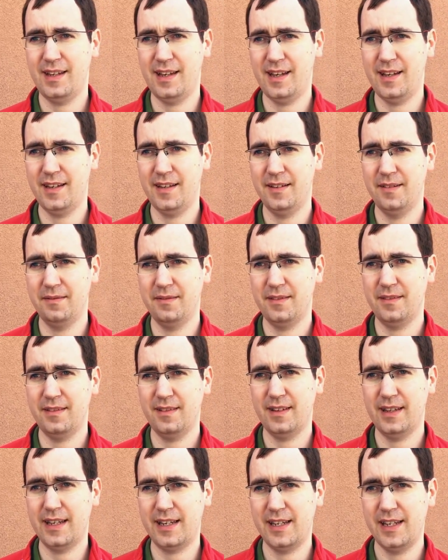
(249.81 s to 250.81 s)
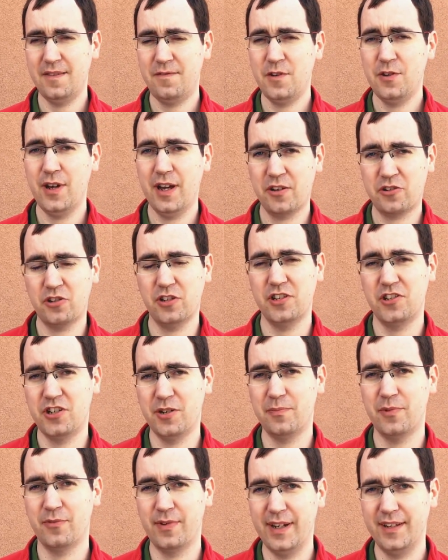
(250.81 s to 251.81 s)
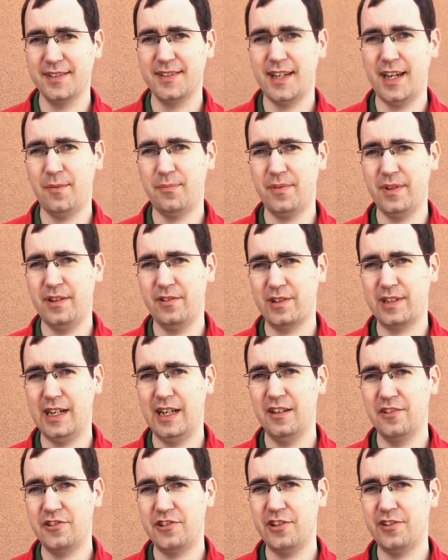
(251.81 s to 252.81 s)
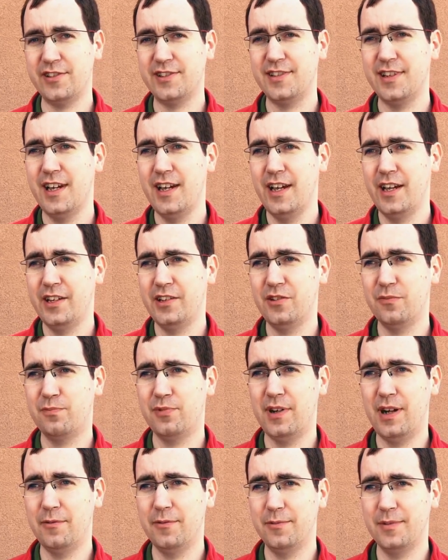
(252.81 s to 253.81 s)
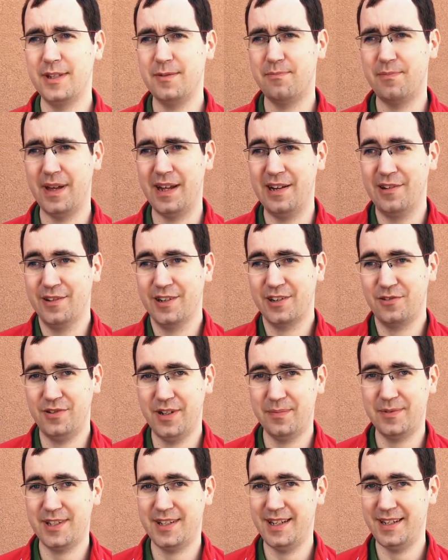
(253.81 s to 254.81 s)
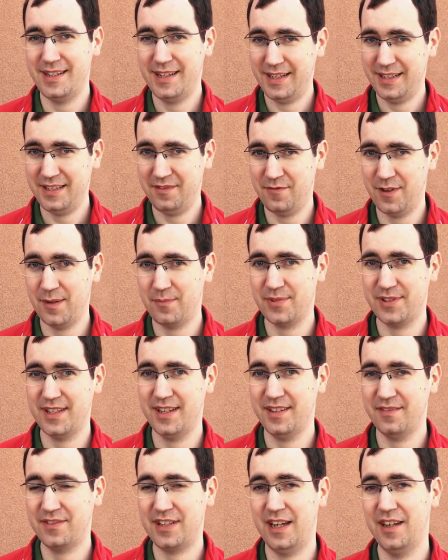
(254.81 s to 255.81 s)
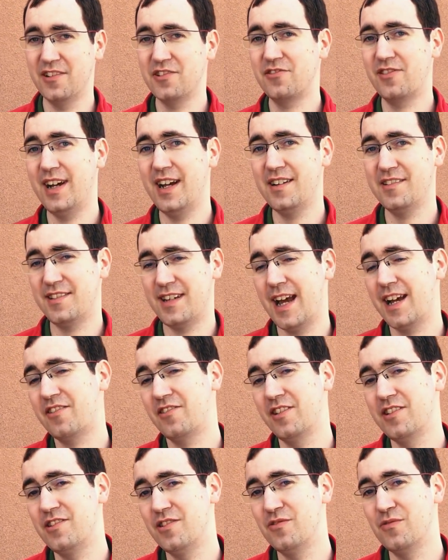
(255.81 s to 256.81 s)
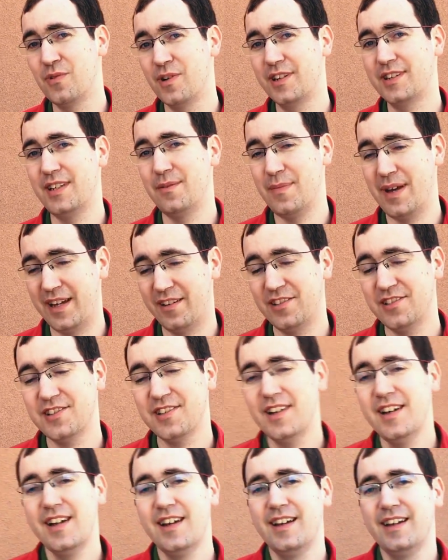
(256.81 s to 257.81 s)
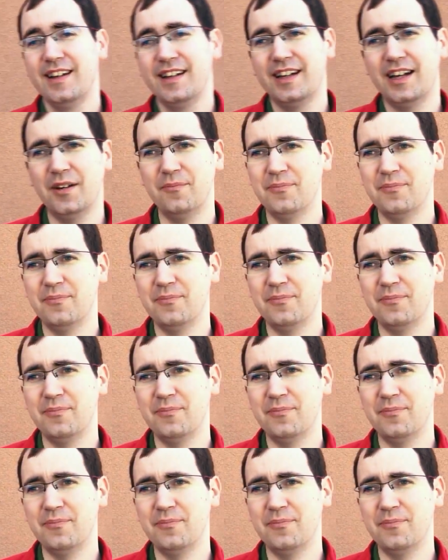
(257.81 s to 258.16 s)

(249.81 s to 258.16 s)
uh, like if you actually ship a Rails app in your college years, you're probably better equipped than ninety-five percent of college grads to actually do yeah. work that matters. Yeah, yeah,